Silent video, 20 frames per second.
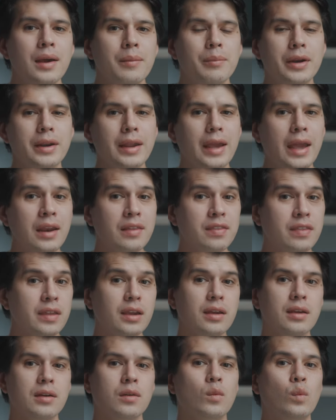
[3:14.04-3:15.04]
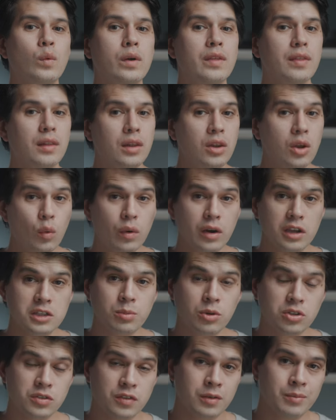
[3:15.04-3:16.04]
but anything with lower
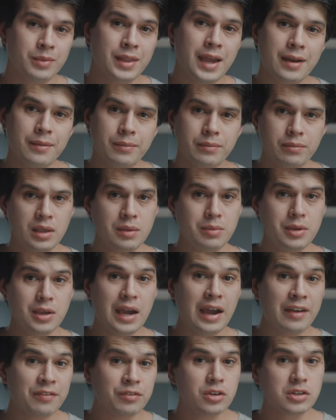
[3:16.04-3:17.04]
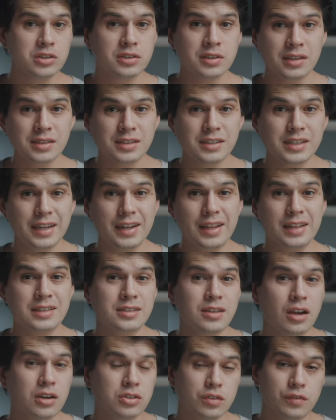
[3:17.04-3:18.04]
exposure from that, maybe after sunset, it
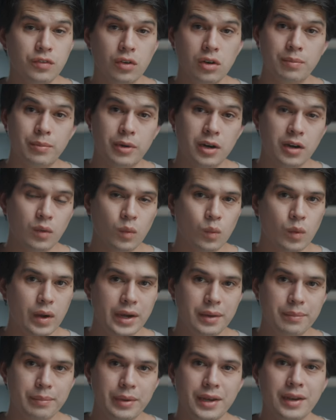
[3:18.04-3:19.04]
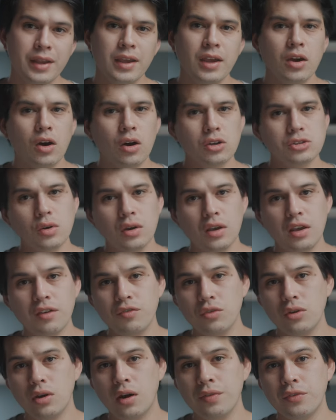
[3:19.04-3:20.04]
starts to fall apart quite a bit, also
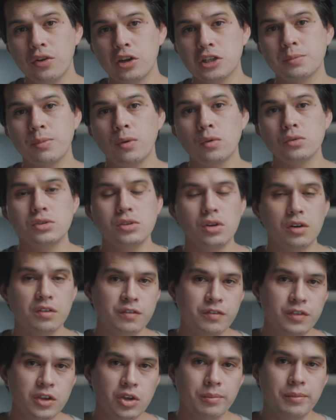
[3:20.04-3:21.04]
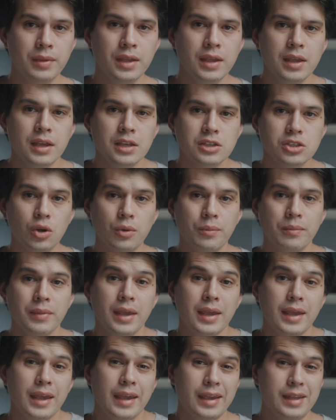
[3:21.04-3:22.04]
if you underexpose your film. So
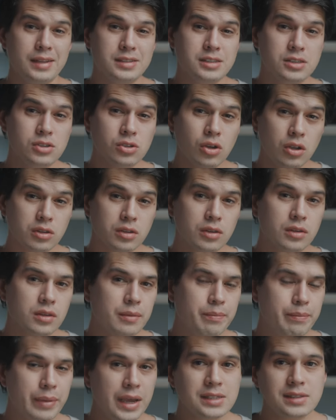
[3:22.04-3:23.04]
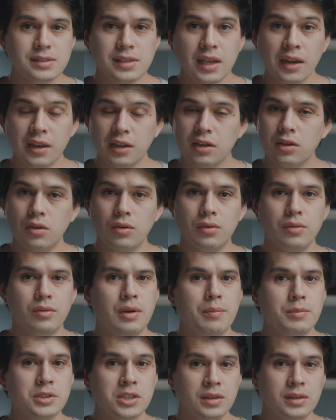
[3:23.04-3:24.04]
it's not the best technical
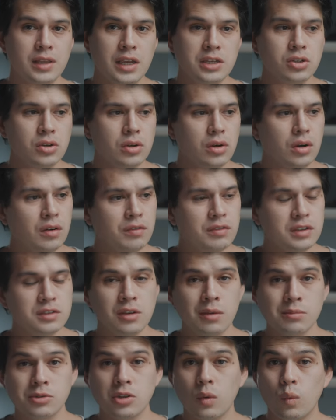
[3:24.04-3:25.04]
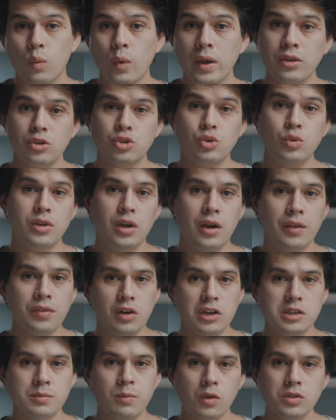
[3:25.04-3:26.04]
representation of the film stock when you shoot
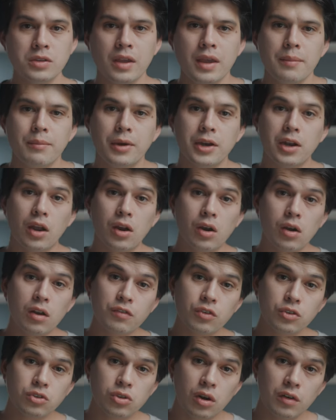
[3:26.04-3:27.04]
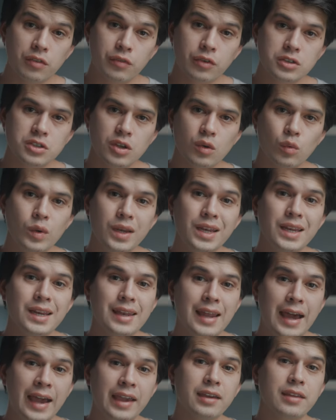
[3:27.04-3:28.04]
underexposed, but a lot of photographers really
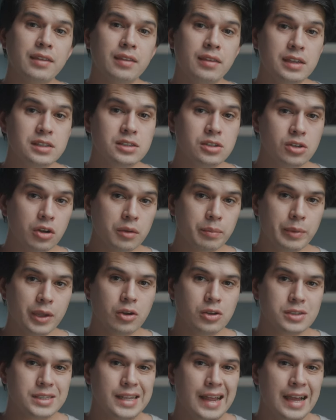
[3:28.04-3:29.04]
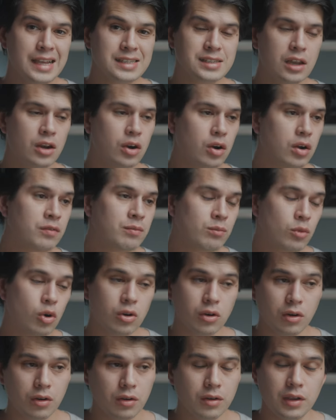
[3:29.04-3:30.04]
like this look because it has a lot
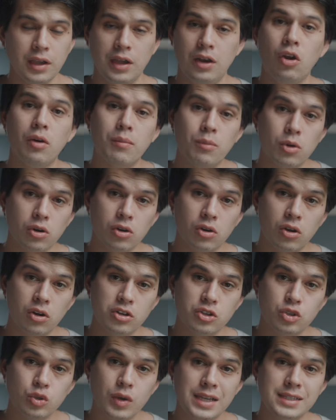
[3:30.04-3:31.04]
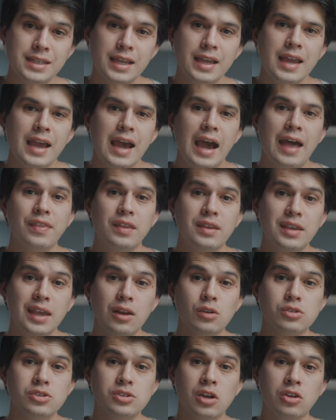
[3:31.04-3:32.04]
more contrast and the
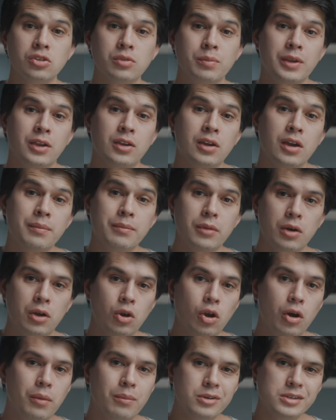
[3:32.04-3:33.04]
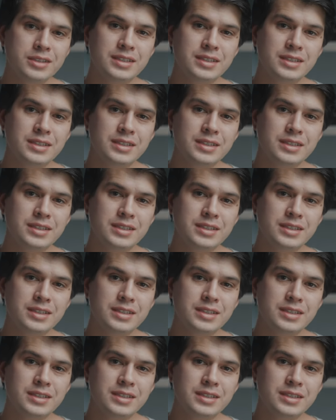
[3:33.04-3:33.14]
yellows start to become a lot more